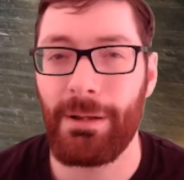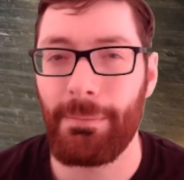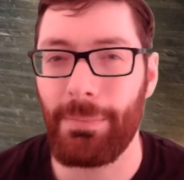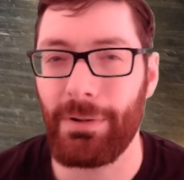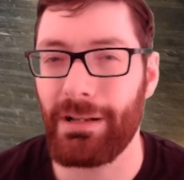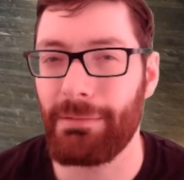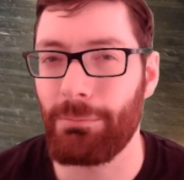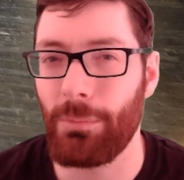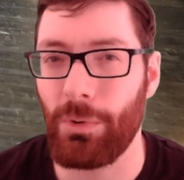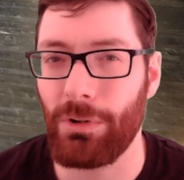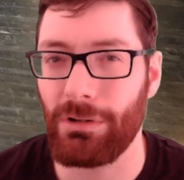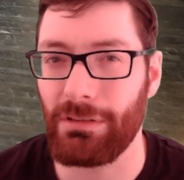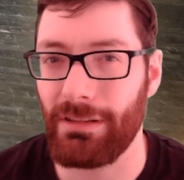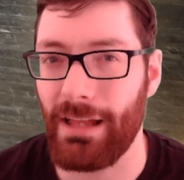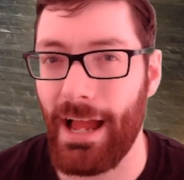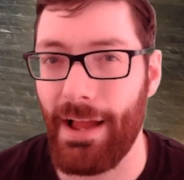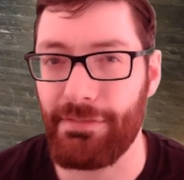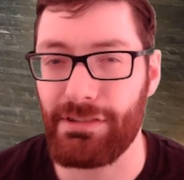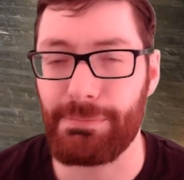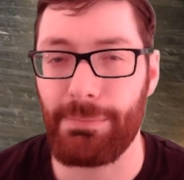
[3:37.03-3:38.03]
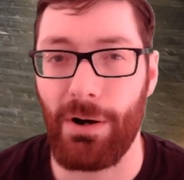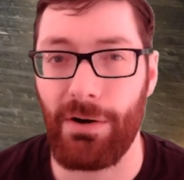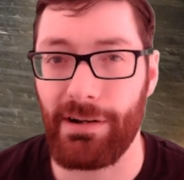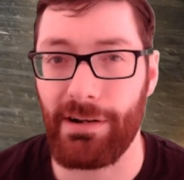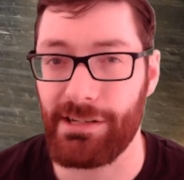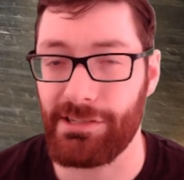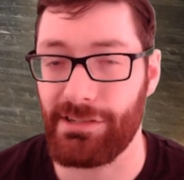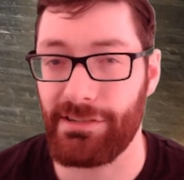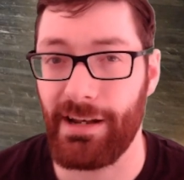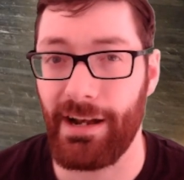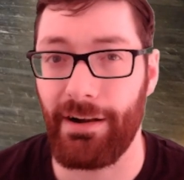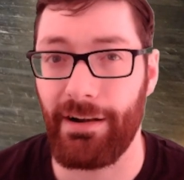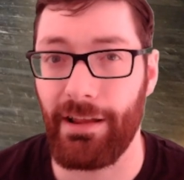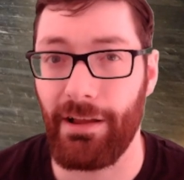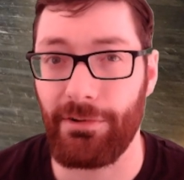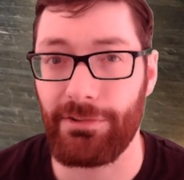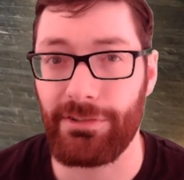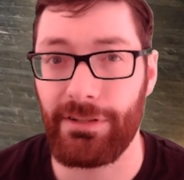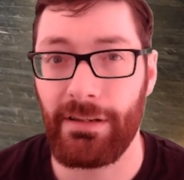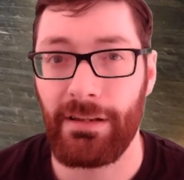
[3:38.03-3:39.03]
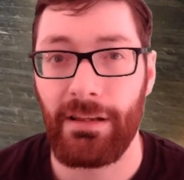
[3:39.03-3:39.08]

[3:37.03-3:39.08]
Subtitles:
but in more live sparring scenarios.